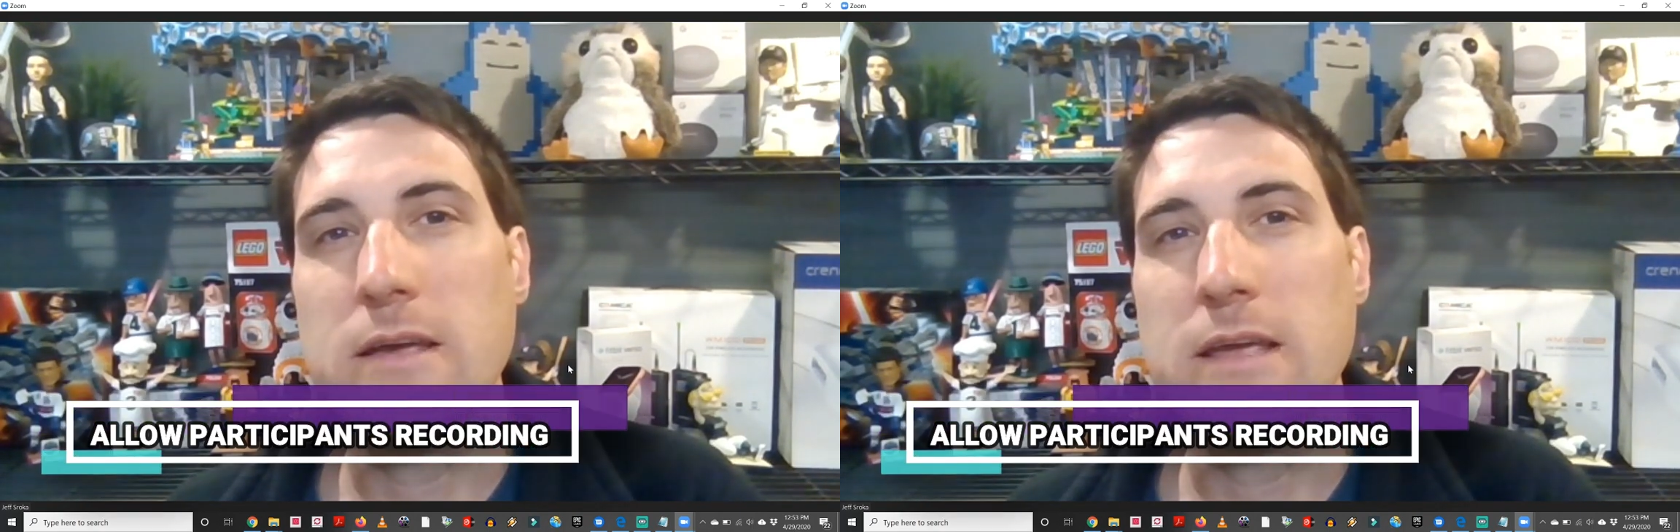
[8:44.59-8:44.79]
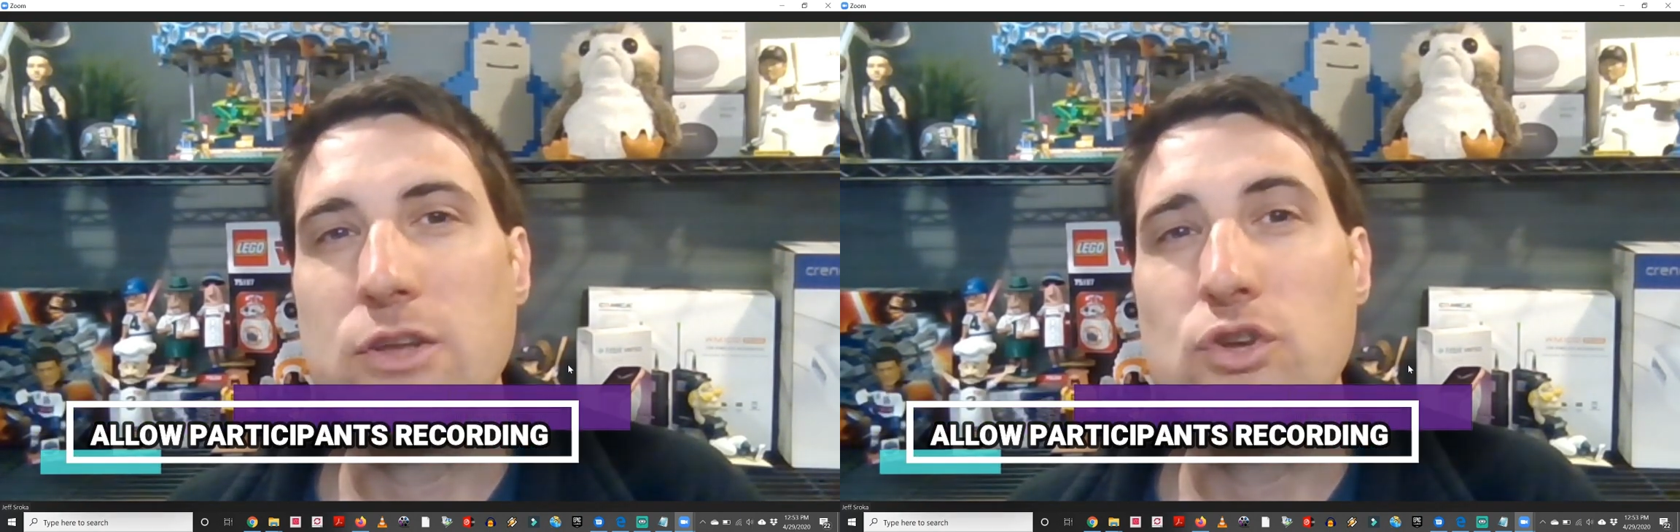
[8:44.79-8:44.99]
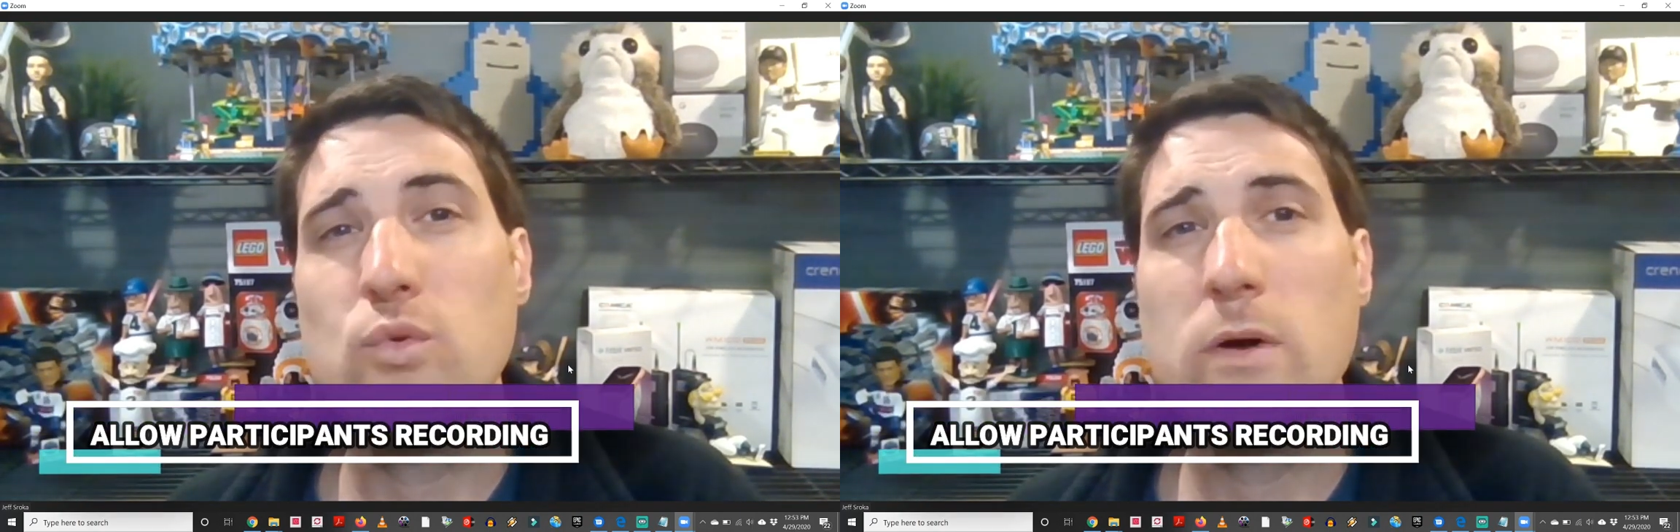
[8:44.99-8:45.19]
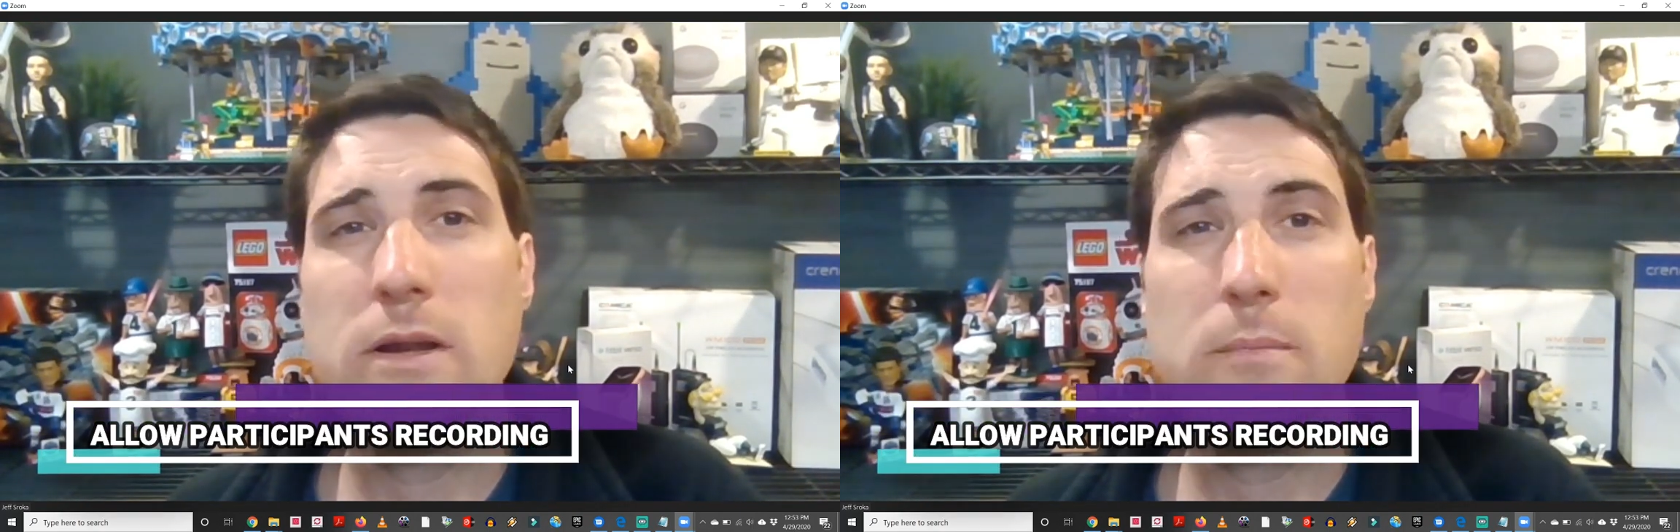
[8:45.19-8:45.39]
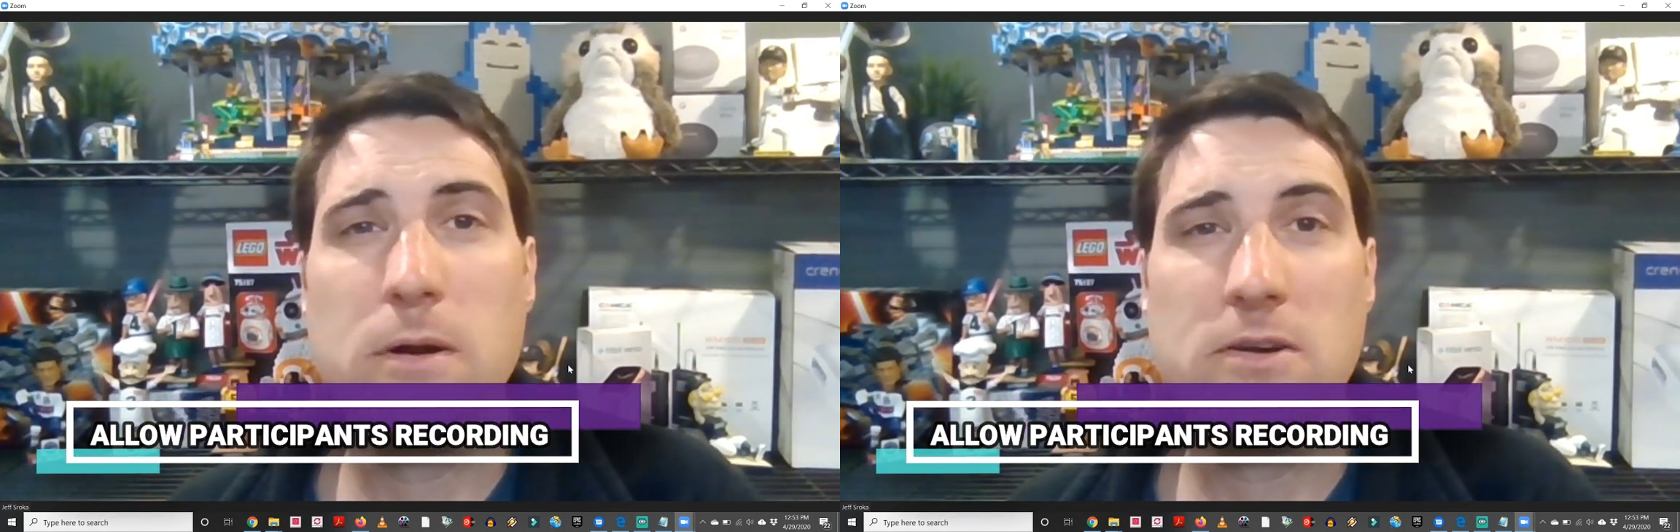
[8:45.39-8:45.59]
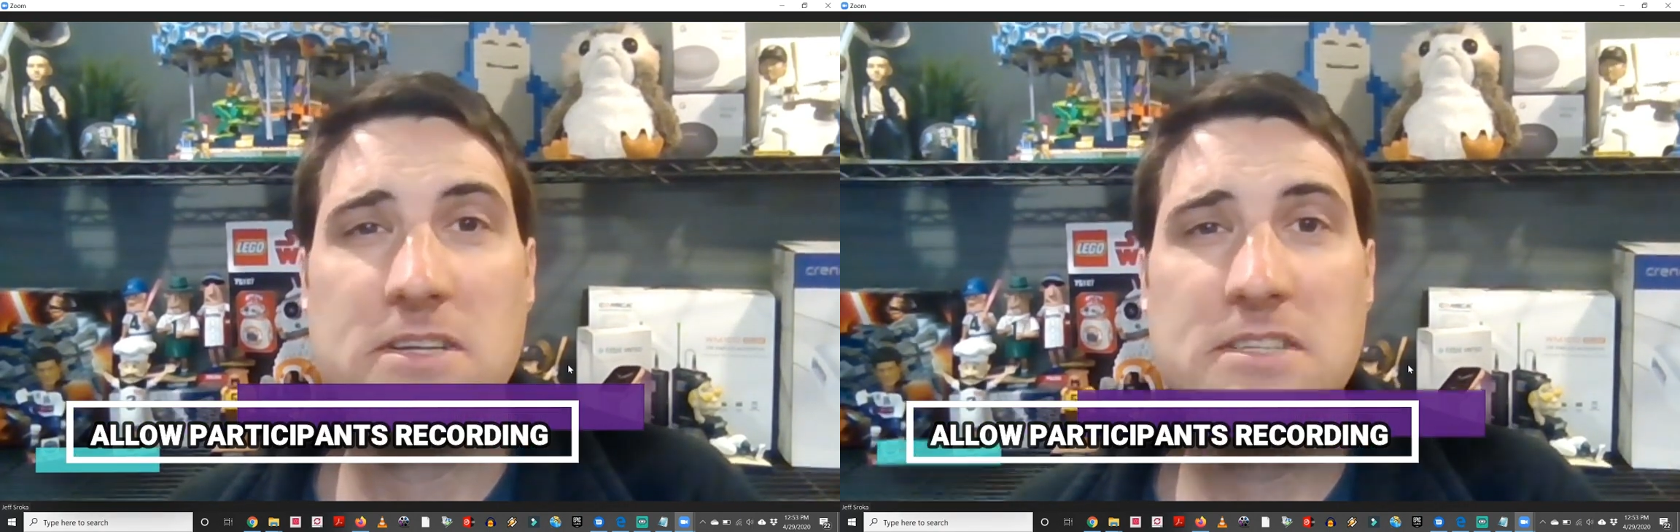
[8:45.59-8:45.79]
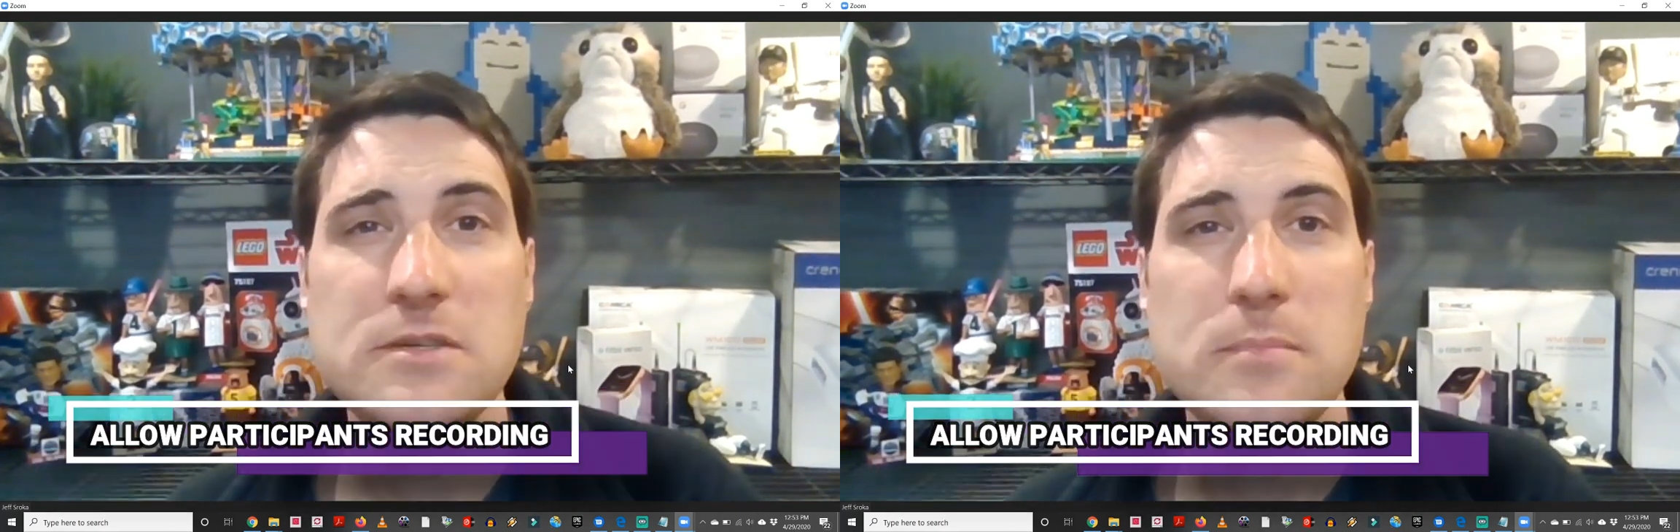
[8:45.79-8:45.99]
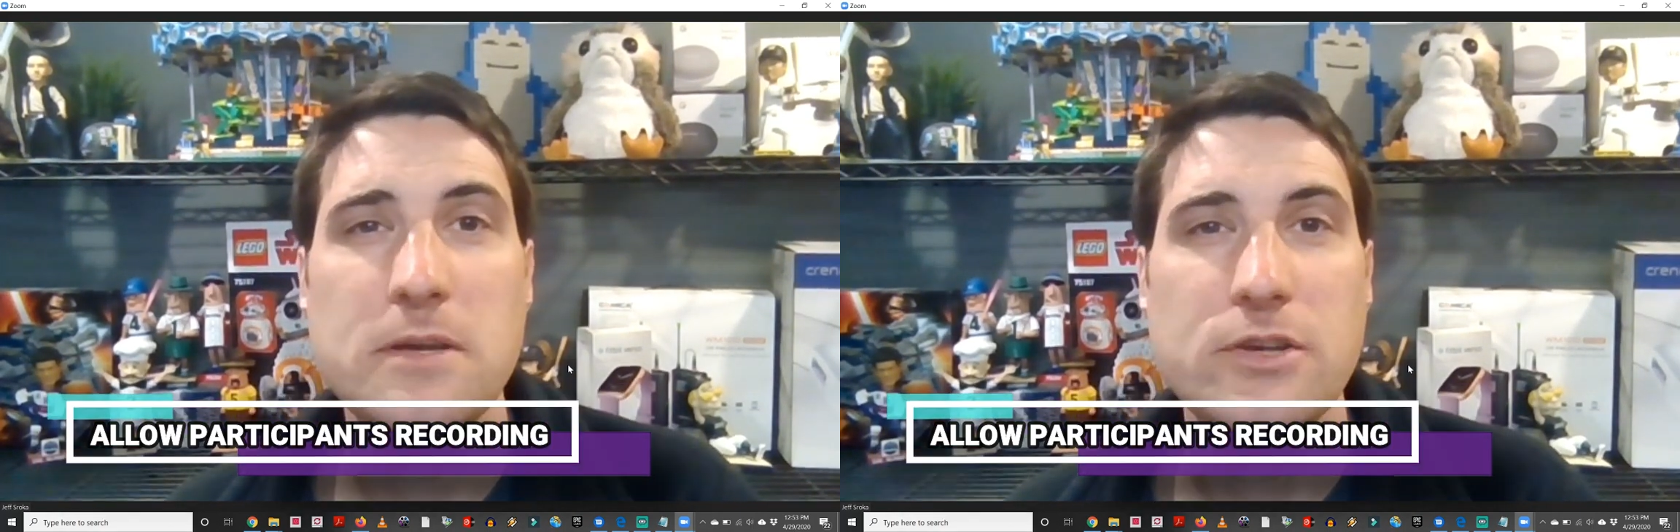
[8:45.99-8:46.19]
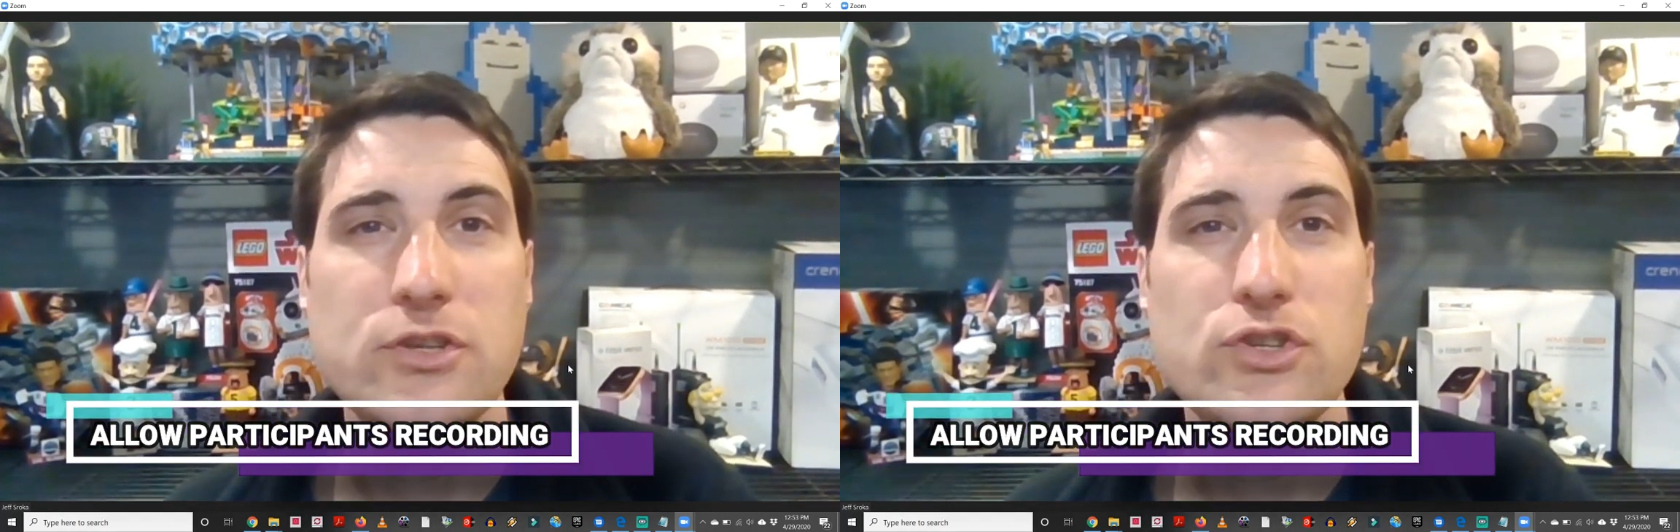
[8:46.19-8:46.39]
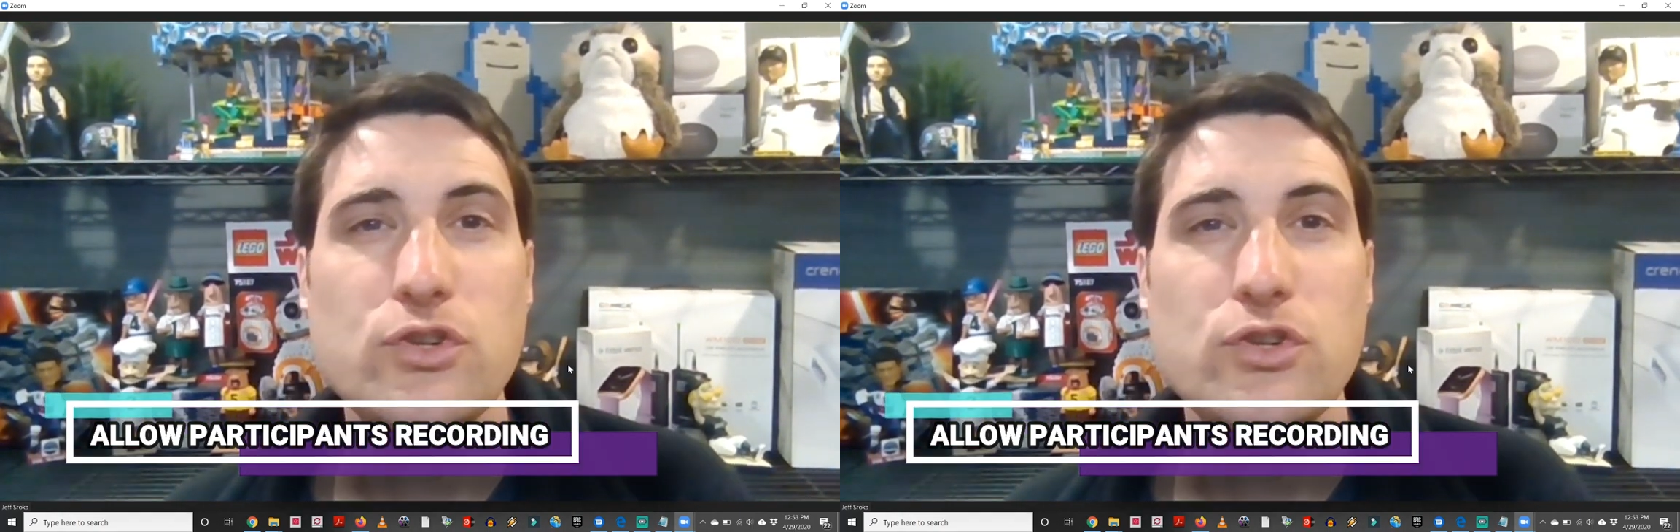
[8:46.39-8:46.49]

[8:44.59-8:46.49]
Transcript: and you want a participant